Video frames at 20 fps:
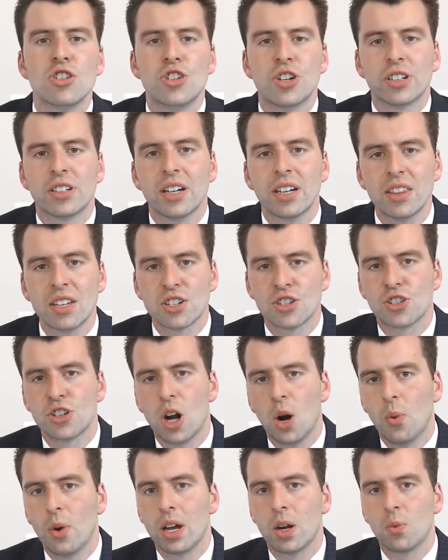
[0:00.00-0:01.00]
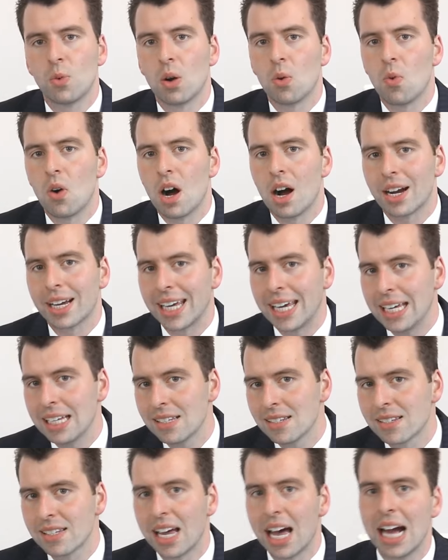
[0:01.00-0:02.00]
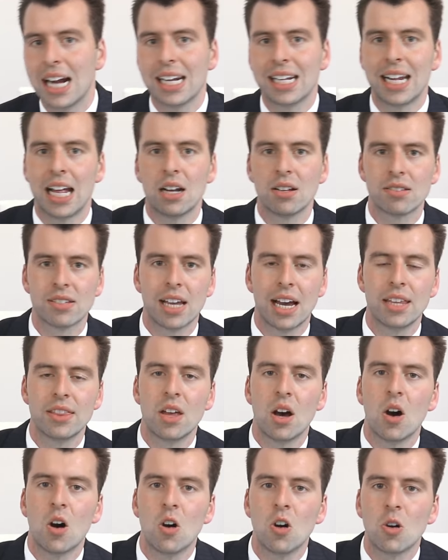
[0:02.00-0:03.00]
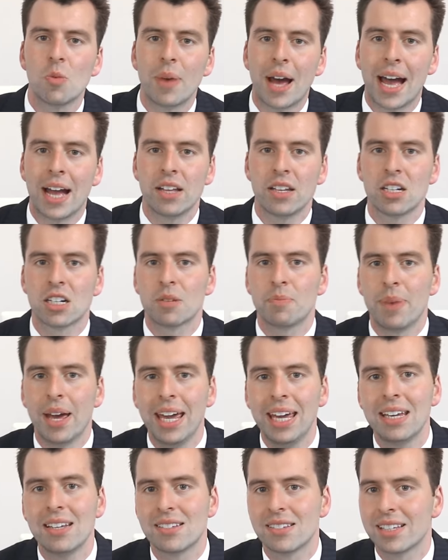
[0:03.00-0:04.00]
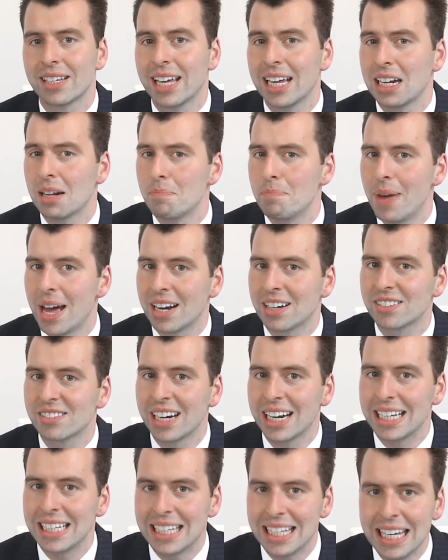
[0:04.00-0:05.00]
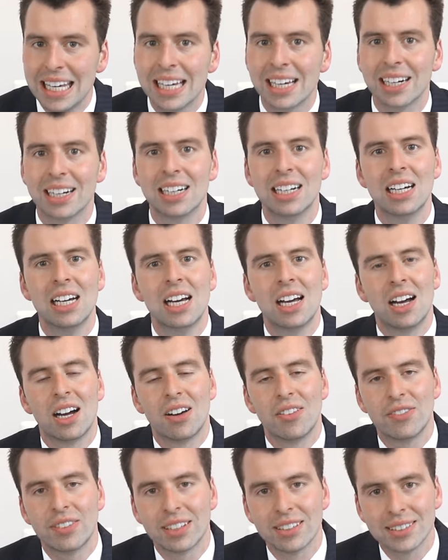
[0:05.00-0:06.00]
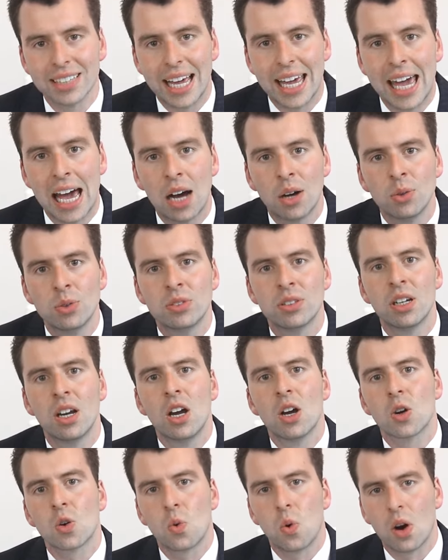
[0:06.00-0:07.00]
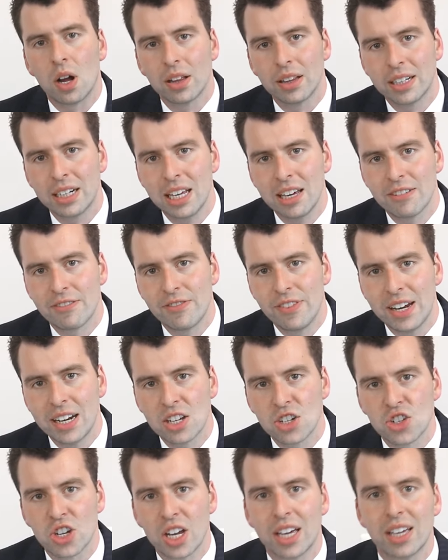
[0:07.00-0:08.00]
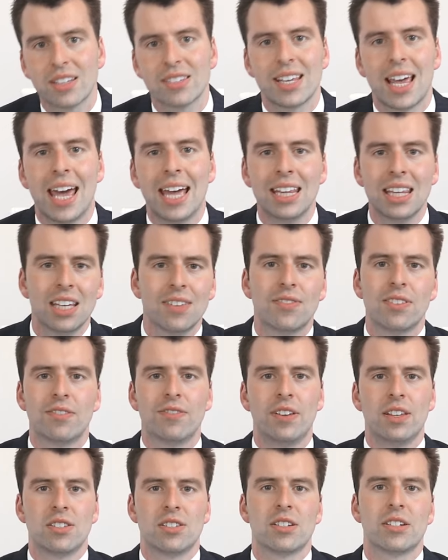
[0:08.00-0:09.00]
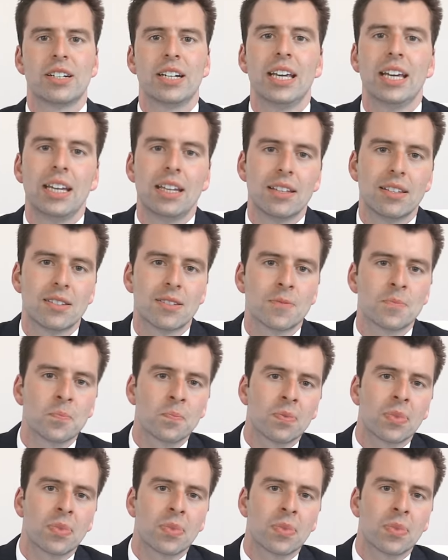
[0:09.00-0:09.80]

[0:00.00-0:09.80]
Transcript: During the showing, we'll walk inside and outside the home at your pace to get a better idea of the layout, quality of finishings, and if it fits your needs.